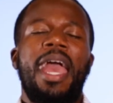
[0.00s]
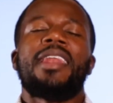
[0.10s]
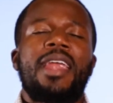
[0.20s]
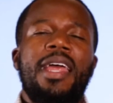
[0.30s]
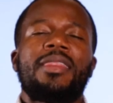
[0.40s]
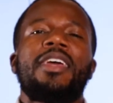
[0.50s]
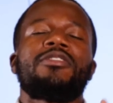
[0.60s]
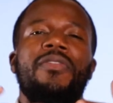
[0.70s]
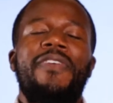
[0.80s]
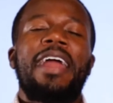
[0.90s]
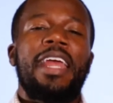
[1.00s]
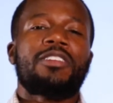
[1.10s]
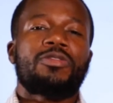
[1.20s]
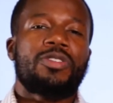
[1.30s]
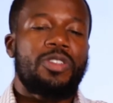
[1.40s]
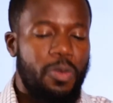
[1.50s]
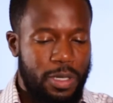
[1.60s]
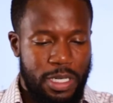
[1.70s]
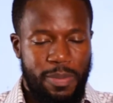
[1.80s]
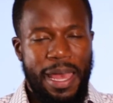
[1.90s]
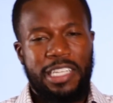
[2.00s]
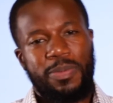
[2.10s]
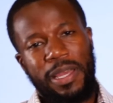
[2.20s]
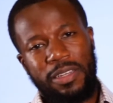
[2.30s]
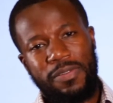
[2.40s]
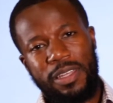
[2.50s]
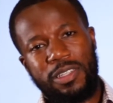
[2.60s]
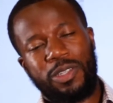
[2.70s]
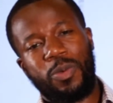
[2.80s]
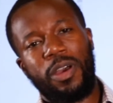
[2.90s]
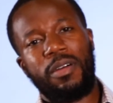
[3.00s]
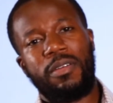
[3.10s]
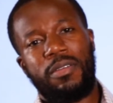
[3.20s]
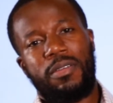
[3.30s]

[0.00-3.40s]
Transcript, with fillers: And, and there's a financial stewardship aspect of this as well.